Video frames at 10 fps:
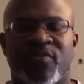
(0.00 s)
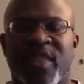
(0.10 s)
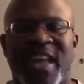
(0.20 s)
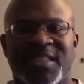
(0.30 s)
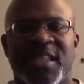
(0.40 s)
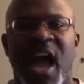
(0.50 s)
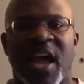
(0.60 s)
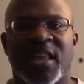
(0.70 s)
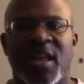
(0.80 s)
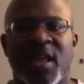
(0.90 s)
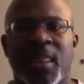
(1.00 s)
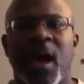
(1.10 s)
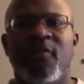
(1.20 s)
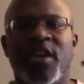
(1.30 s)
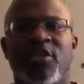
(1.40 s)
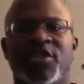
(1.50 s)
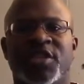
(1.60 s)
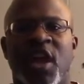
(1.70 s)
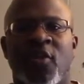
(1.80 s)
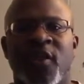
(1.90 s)
That's not. Loving
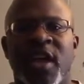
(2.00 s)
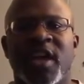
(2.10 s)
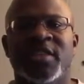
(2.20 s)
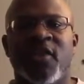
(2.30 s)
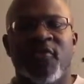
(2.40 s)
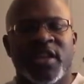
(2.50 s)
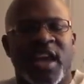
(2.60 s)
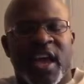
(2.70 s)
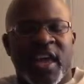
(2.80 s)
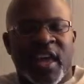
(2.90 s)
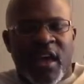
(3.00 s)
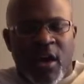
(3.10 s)
yourself is every day